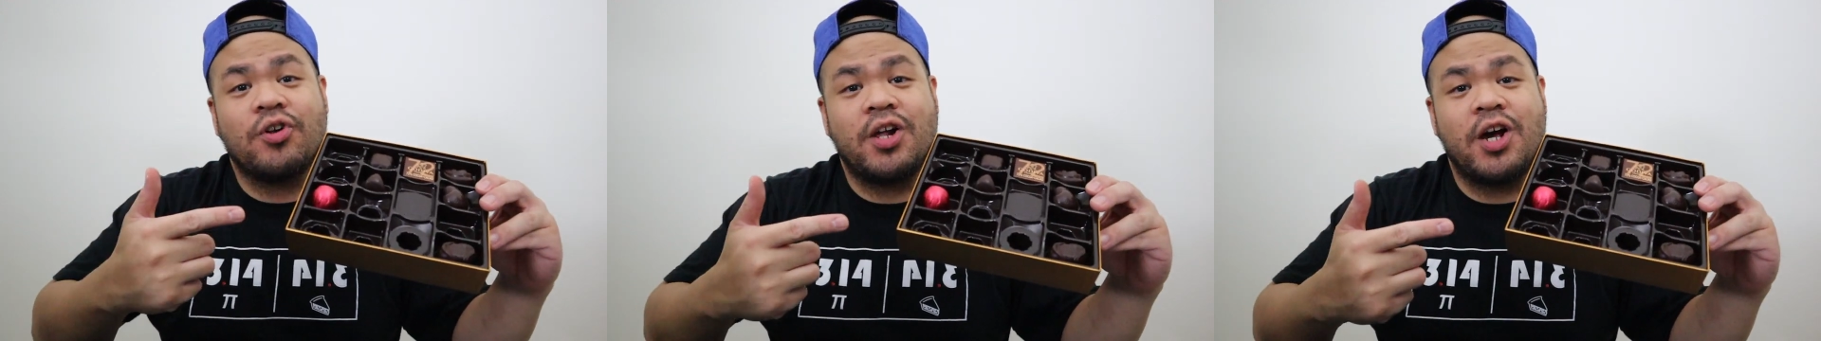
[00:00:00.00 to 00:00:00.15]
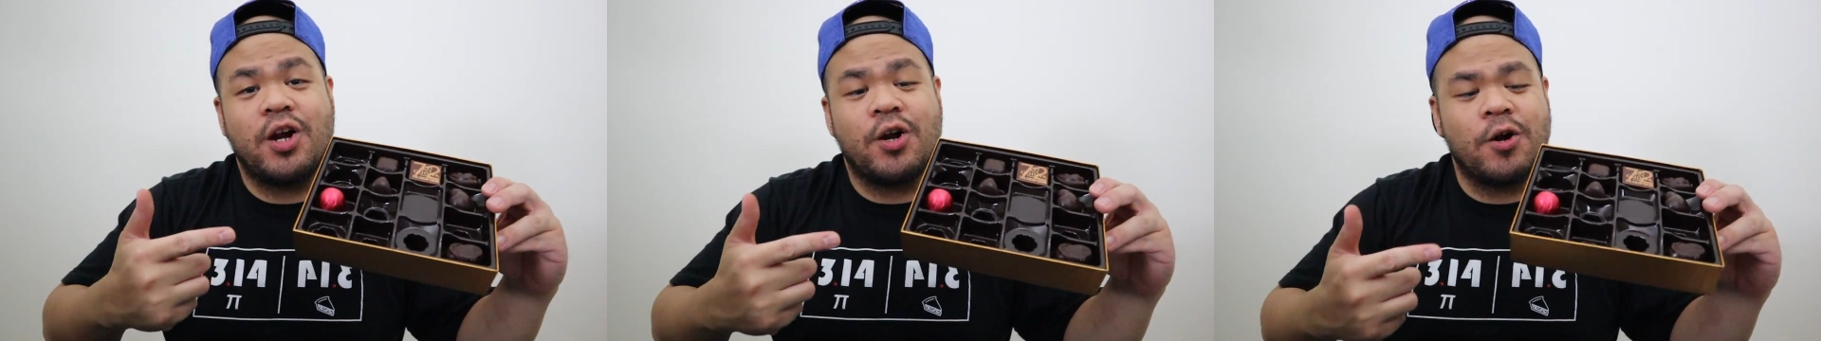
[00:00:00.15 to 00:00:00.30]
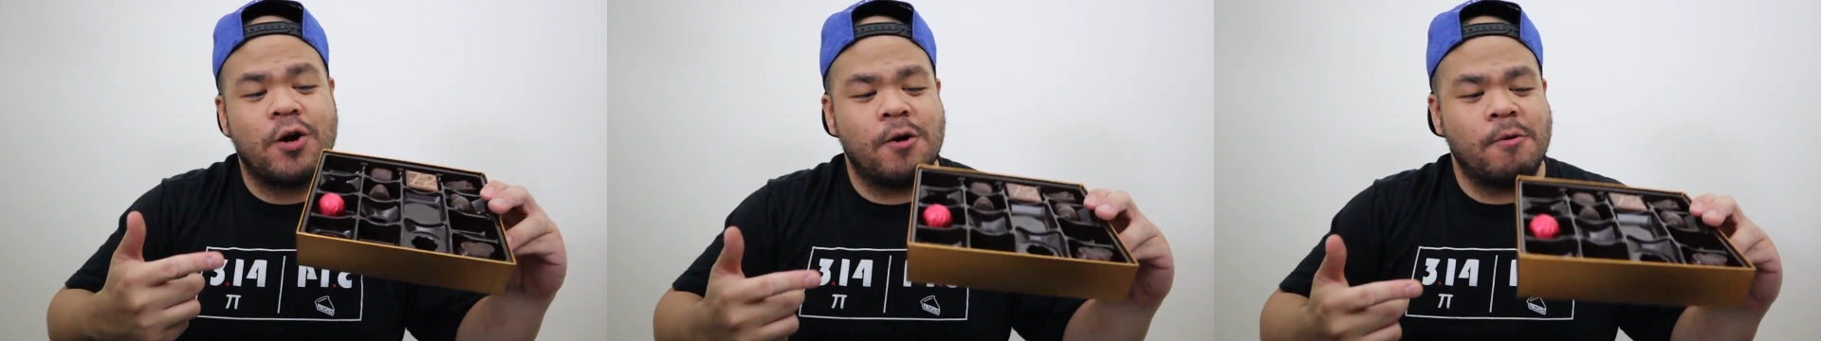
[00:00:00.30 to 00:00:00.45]

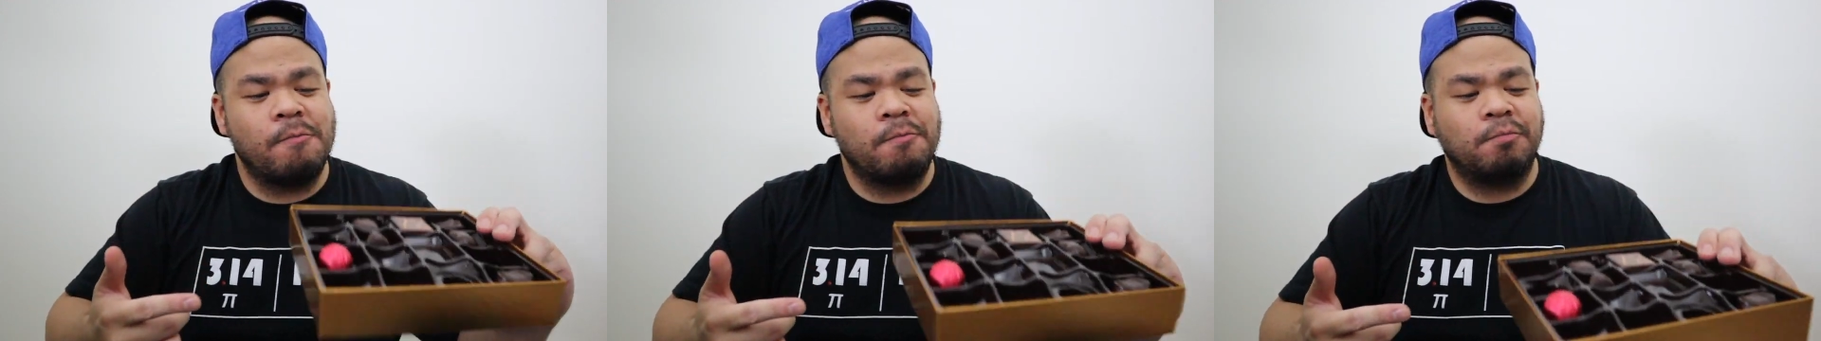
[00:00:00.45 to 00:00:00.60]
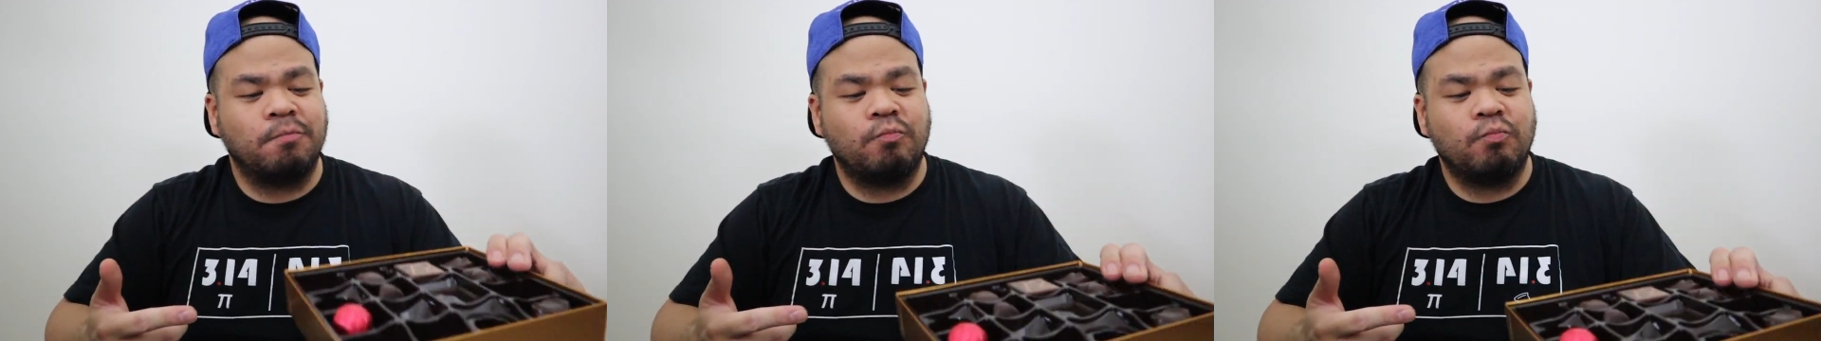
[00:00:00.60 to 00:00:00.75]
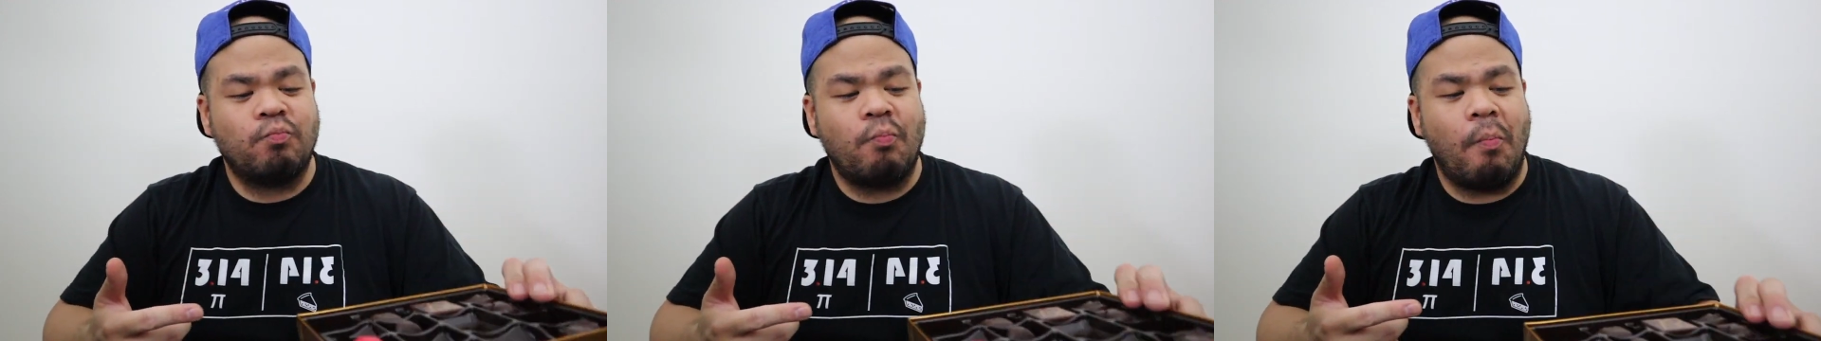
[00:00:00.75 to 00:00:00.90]
later.
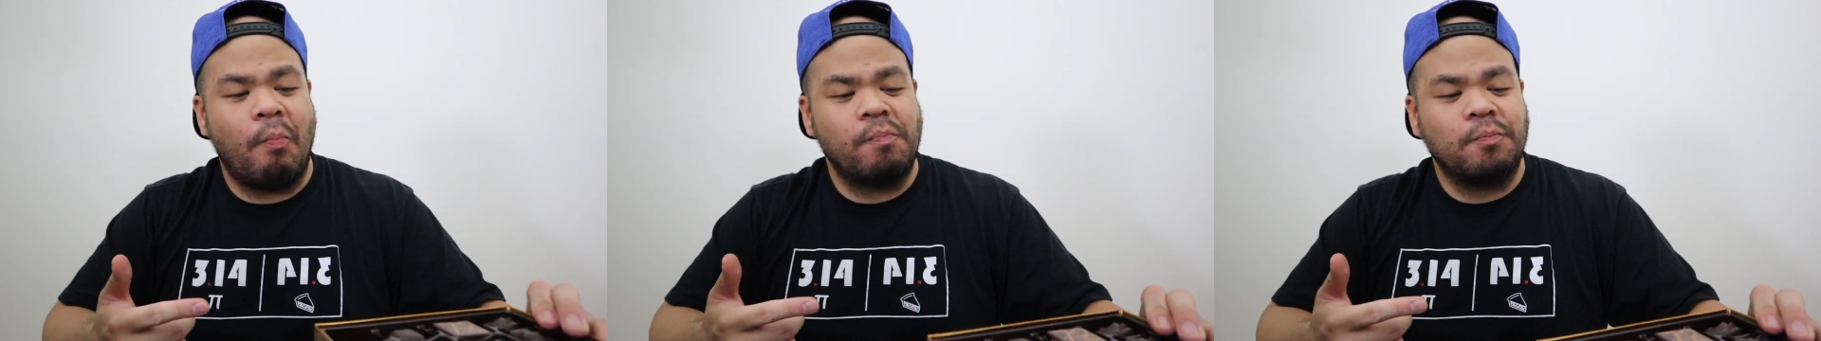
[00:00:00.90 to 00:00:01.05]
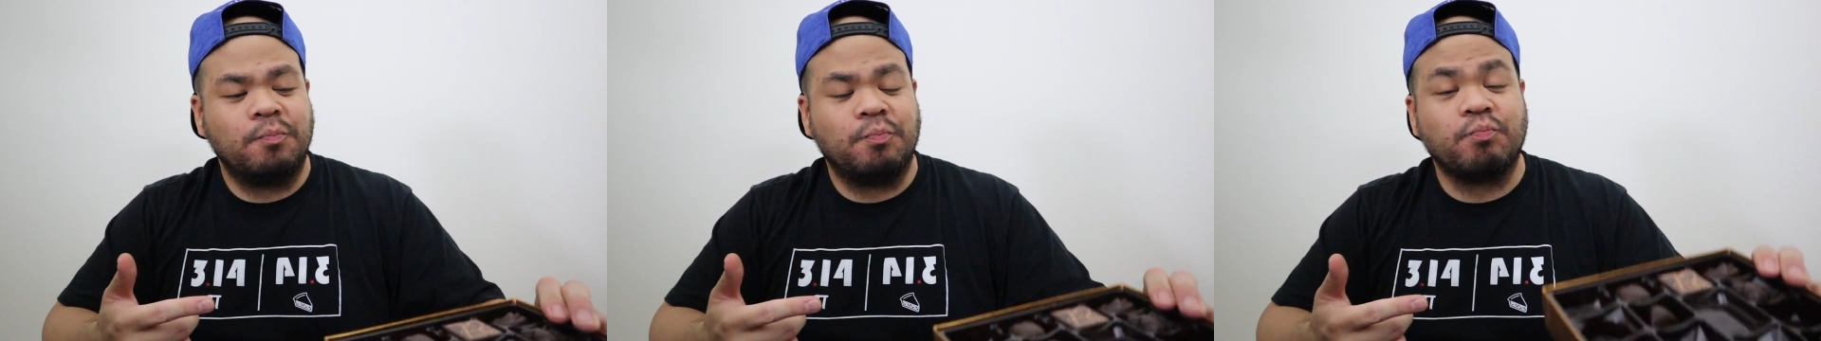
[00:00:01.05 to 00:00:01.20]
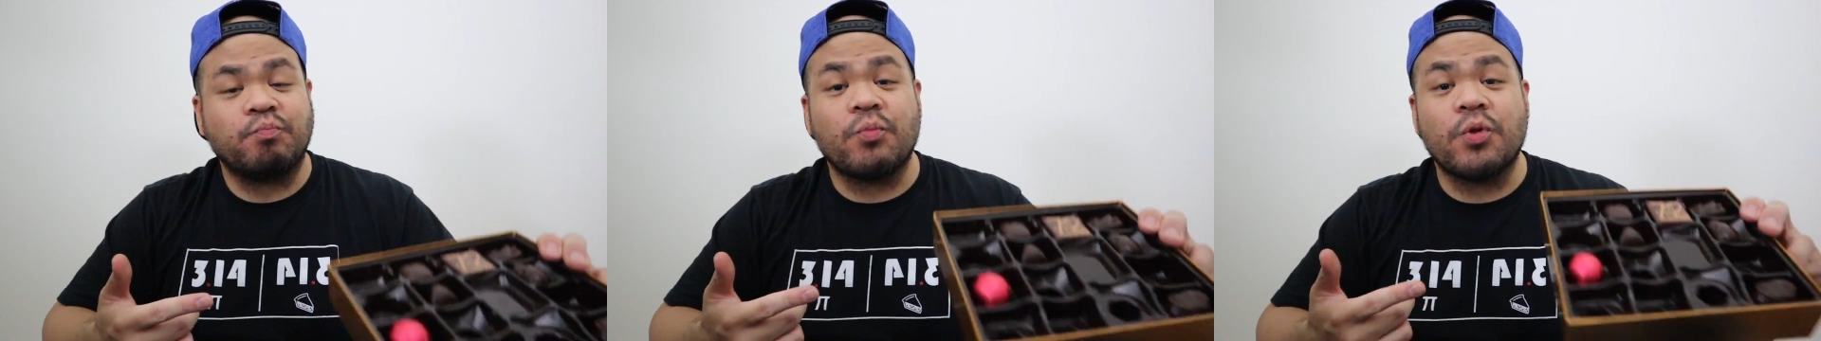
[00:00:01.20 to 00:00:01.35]

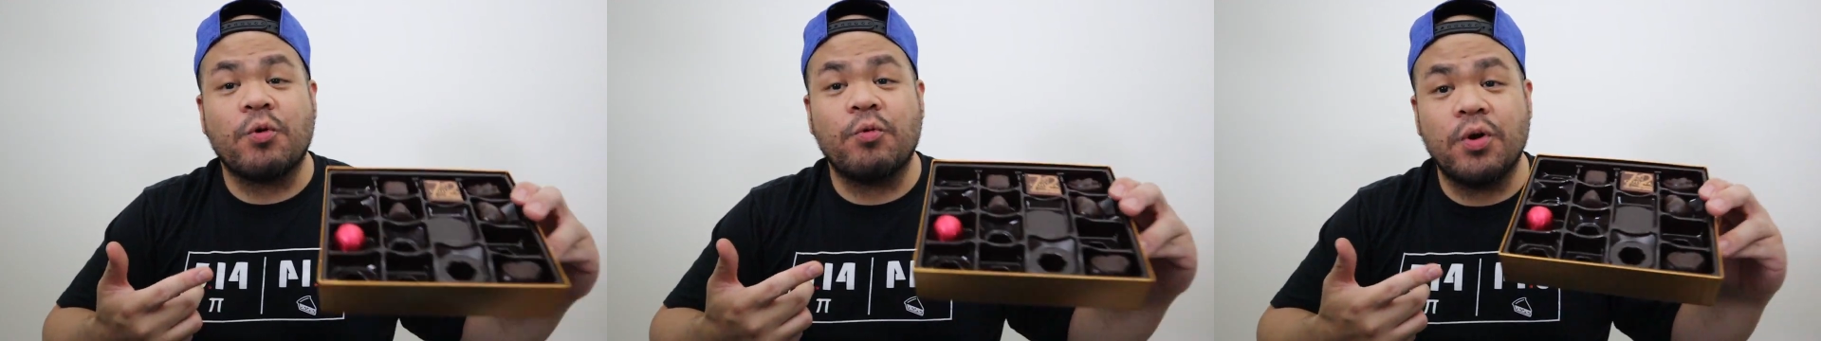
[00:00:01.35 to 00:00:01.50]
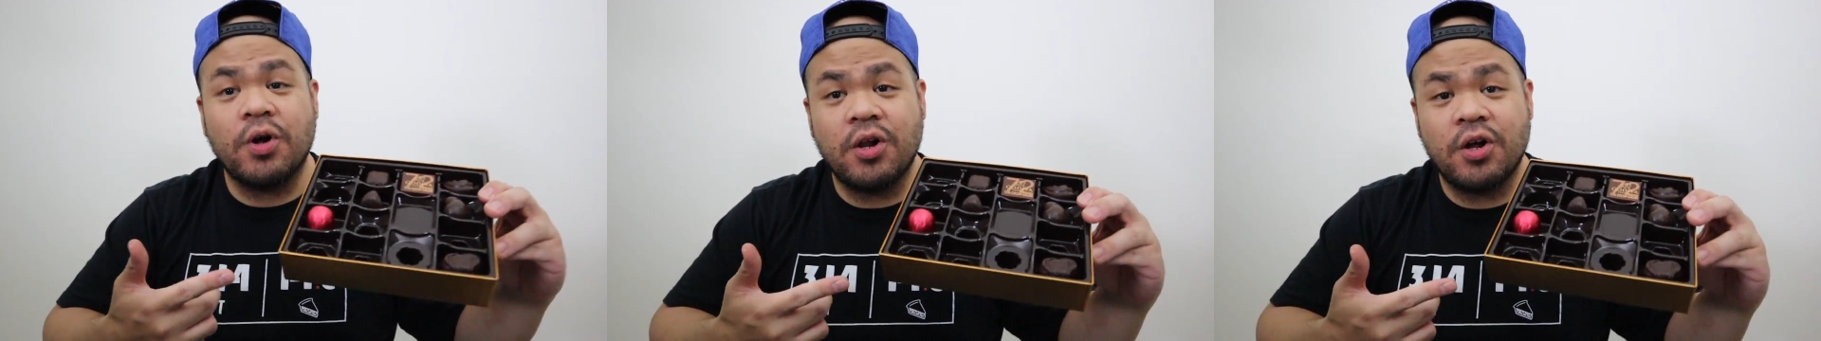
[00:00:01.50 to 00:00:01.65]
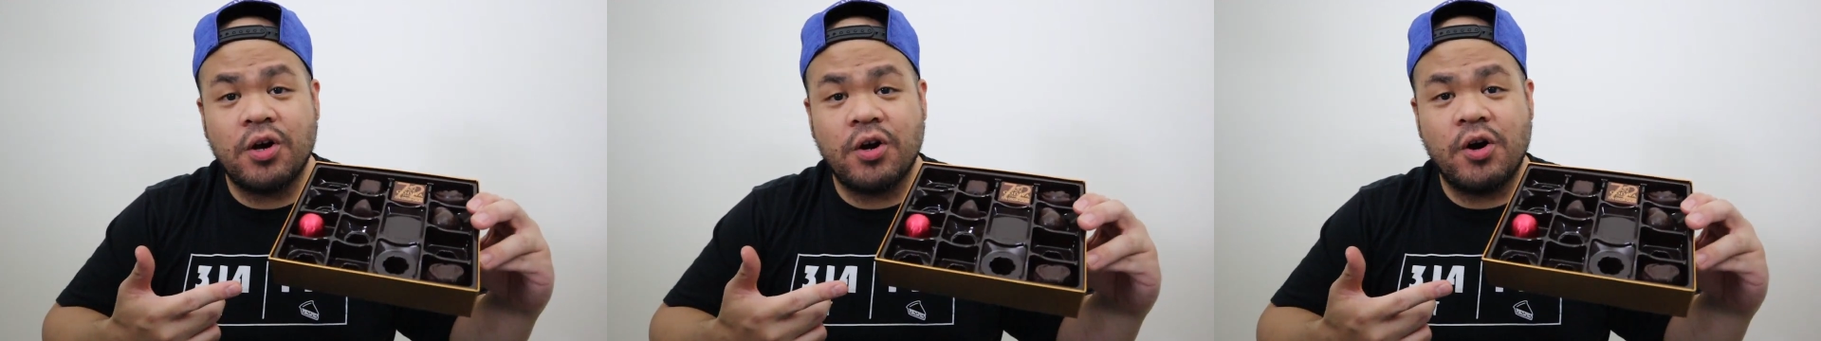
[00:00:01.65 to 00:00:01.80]

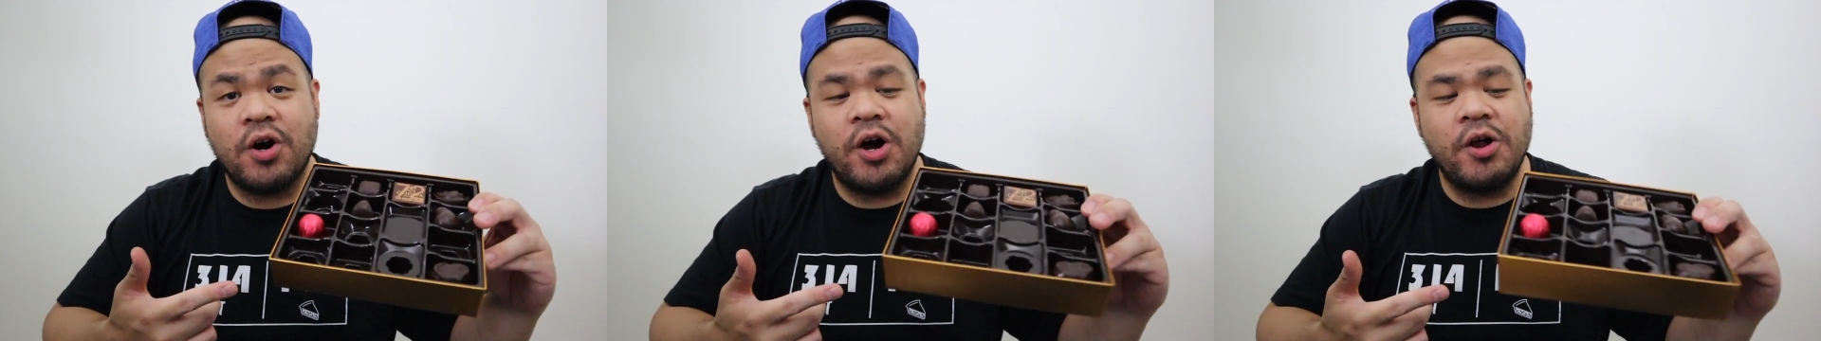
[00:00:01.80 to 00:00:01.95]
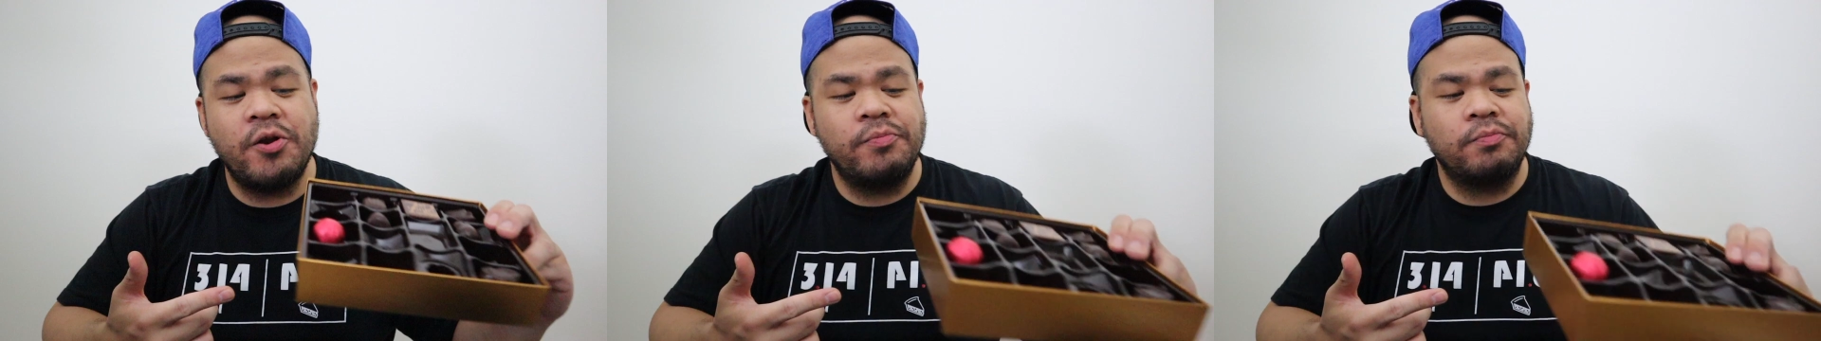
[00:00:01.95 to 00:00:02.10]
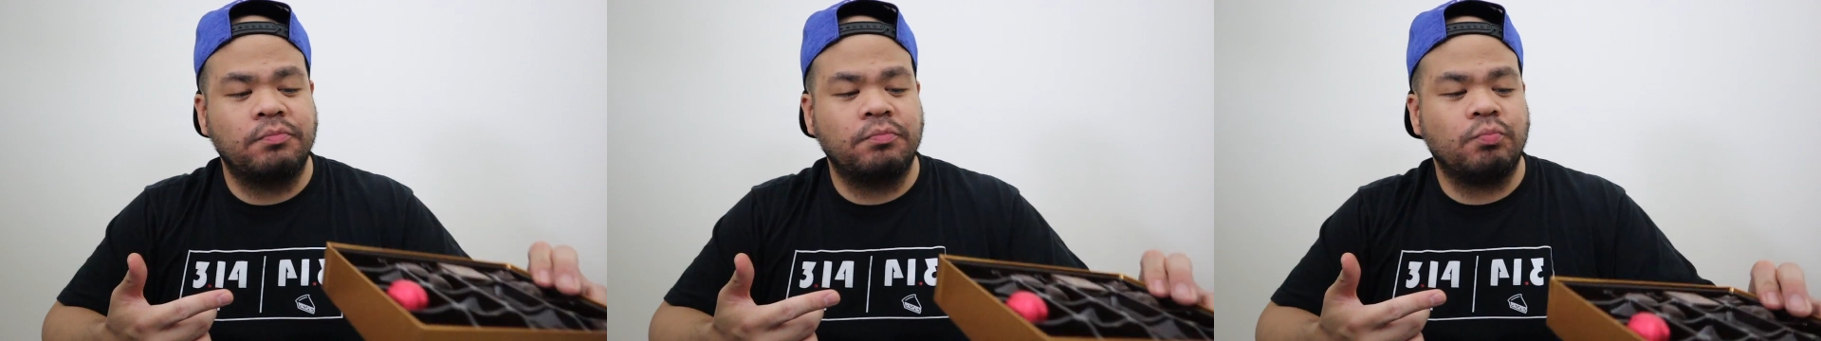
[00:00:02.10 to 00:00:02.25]
Really
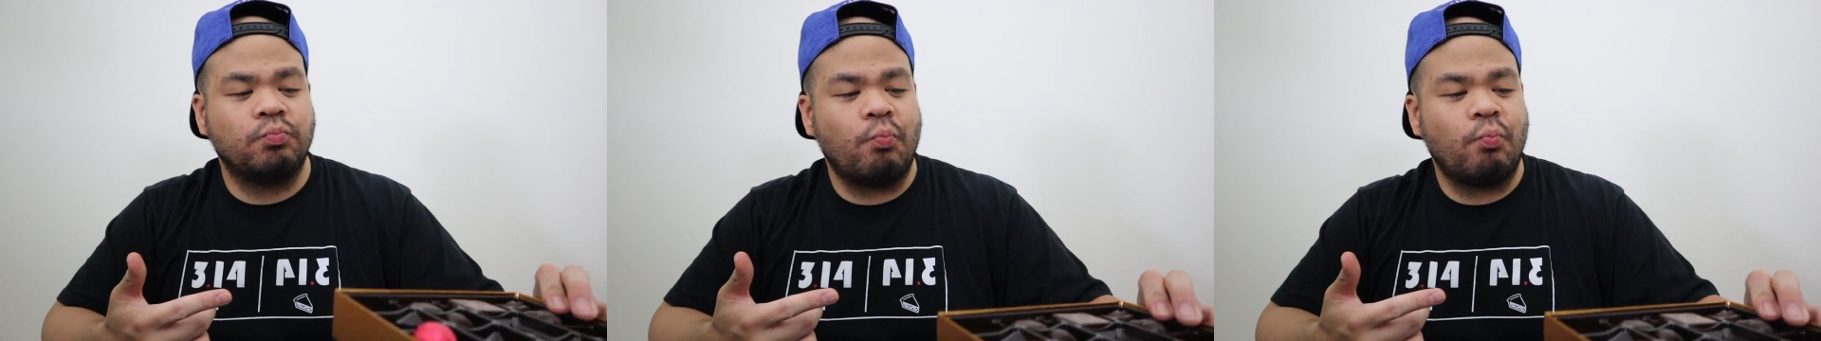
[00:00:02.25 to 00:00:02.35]
good.